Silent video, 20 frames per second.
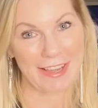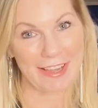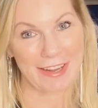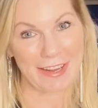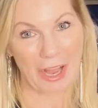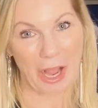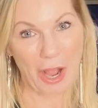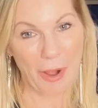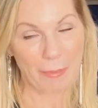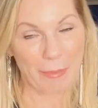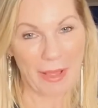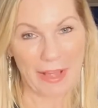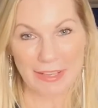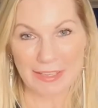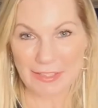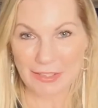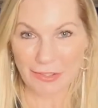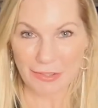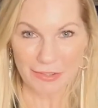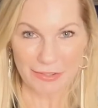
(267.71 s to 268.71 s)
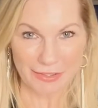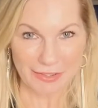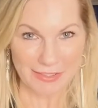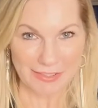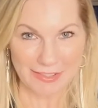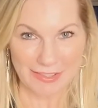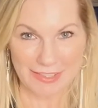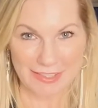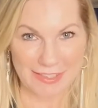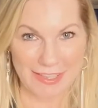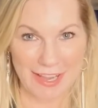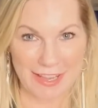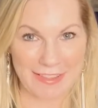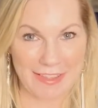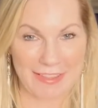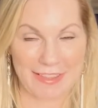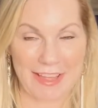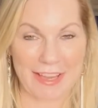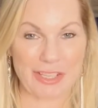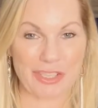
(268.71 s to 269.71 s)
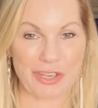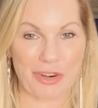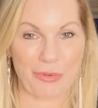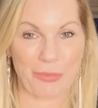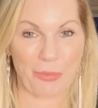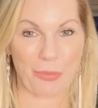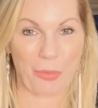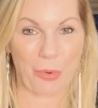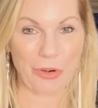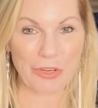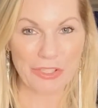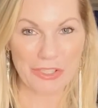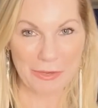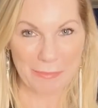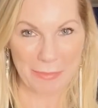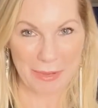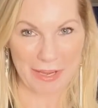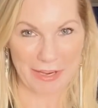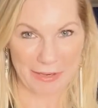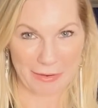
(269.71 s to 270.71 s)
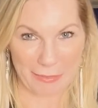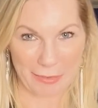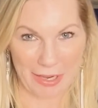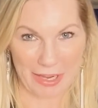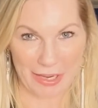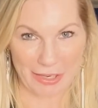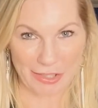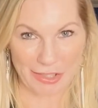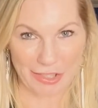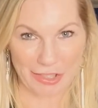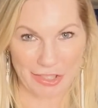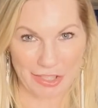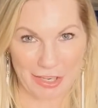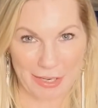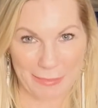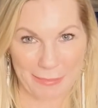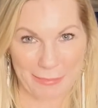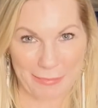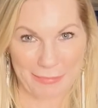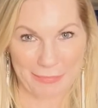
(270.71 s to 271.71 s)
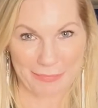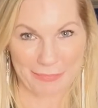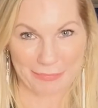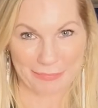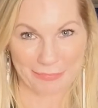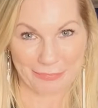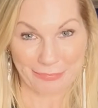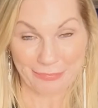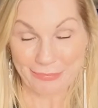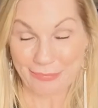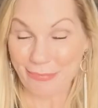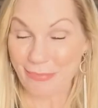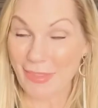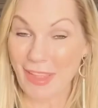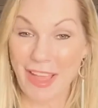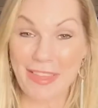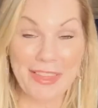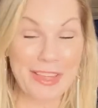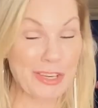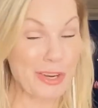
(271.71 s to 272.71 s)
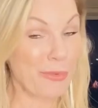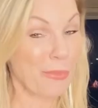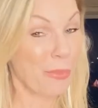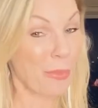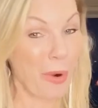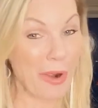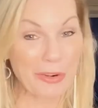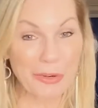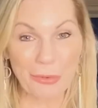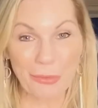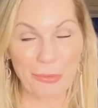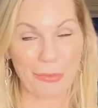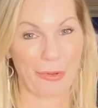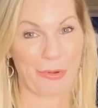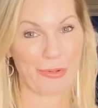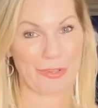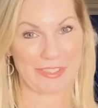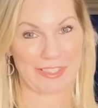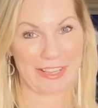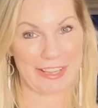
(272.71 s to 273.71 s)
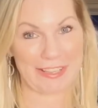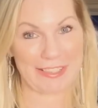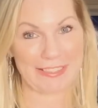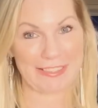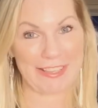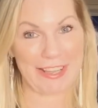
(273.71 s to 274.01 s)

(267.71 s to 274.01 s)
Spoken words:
come, and it's not to say that they don't want to be in a relationship and they don't want all those things,